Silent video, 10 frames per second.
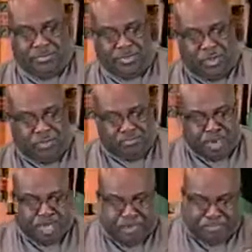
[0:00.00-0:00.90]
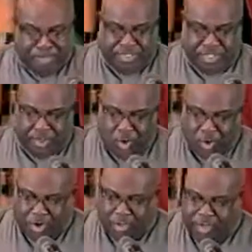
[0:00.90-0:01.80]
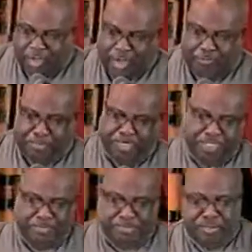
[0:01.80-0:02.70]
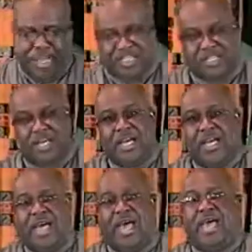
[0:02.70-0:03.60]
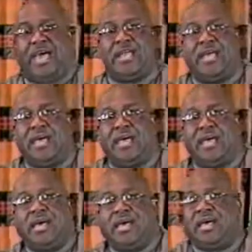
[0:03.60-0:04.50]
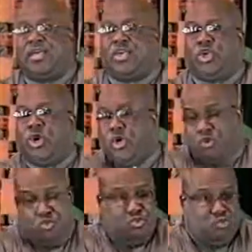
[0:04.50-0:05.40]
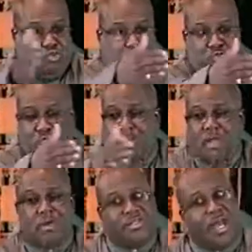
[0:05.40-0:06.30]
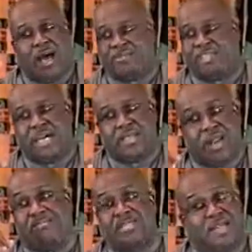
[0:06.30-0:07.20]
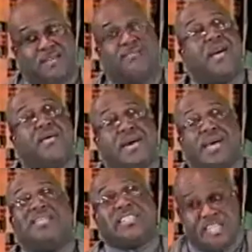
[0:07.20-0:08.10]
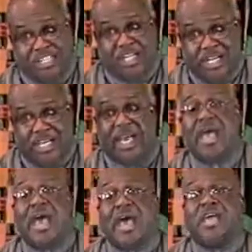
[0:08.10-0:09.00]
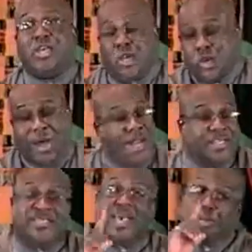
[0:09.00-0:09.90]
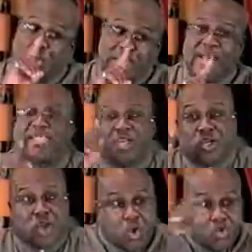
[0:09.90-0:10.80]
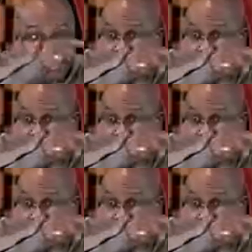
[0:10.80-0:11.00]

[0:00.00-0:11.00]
with money printed on a printing press. And you, and notice how I'm saying that very intentionally. You, I didn't say we, I said you.